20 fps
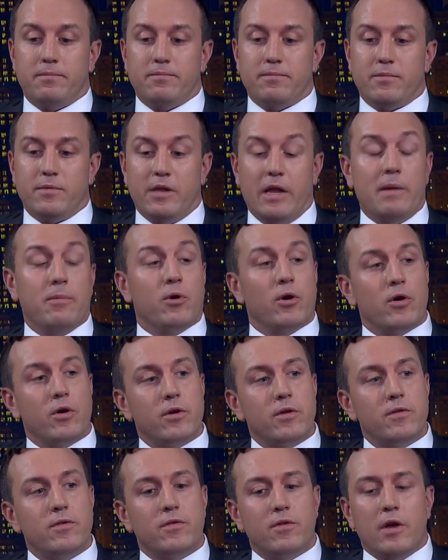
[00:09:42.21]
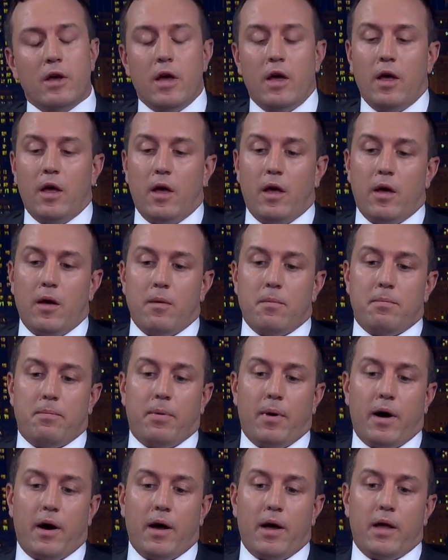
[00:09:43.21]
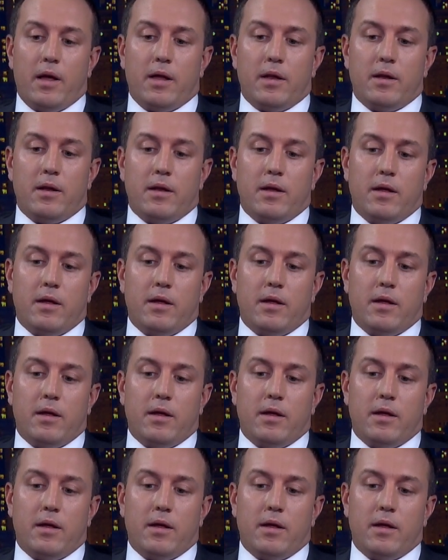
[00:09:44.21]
neighborhoods. But